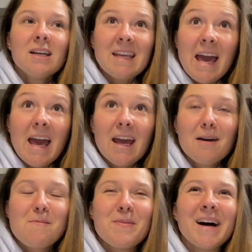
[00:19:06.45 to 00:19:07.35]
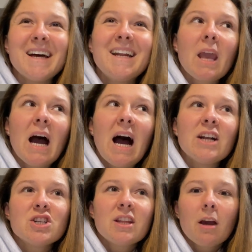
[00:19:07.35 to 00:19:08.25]
Yay. But I
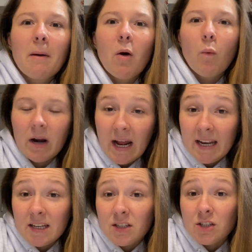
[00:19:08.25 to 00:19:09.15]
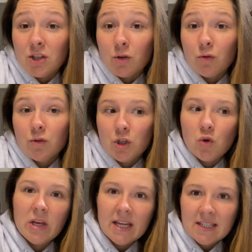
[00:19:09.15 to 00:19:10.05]
just think about what I need to do to
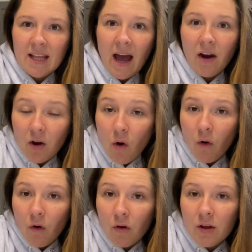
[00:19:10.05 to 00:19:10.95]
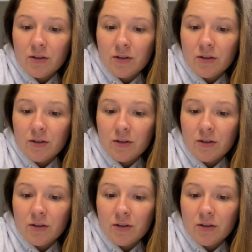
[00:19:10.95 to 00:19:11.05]
get to that goal.